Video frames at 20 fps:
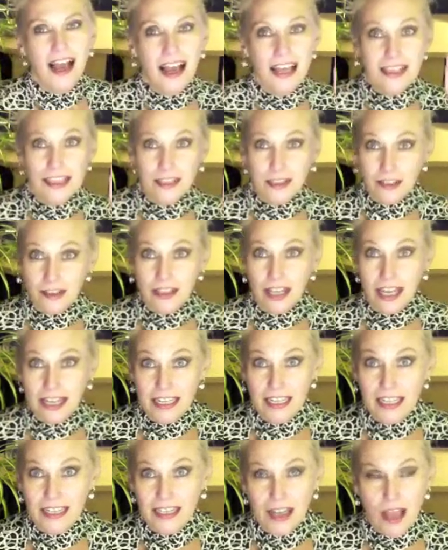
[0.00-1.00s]
I think you'll
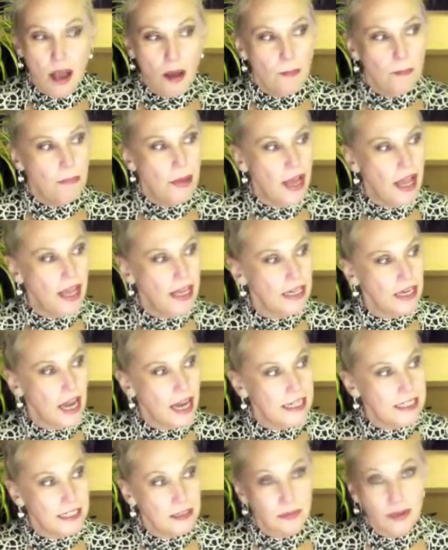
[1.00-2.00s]
like it. But
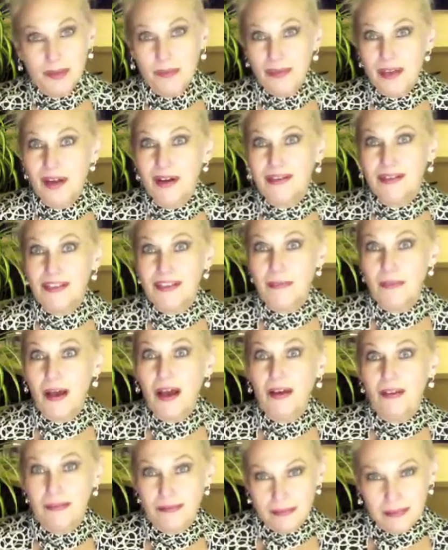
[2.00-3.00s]
I did want to be honest
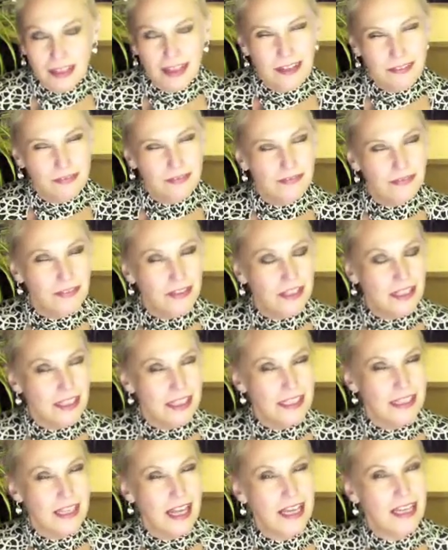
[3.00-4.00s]
about that. I feel
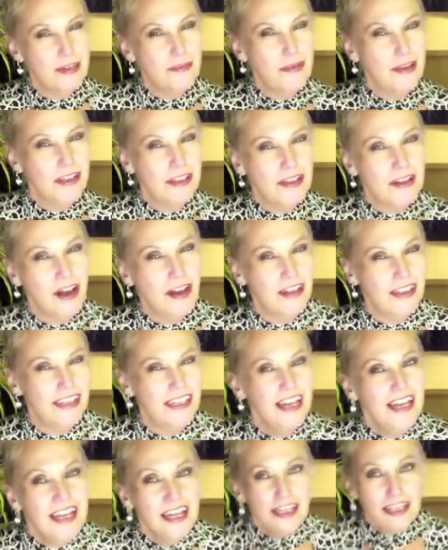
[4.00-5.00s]
it's kind of melancholy.
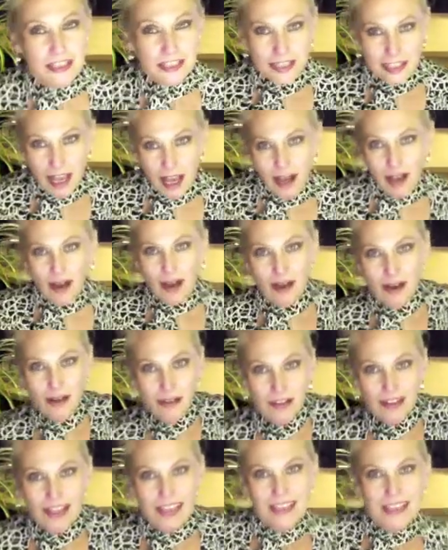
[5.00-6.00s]

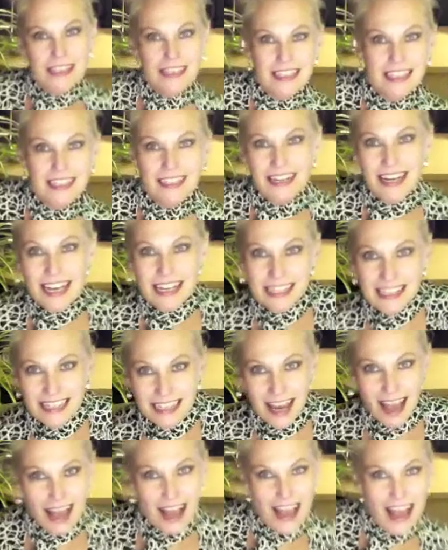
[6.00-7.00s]
So, see you next
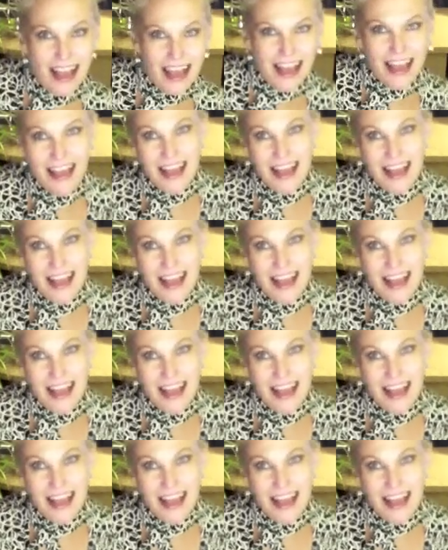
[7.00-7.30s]
time!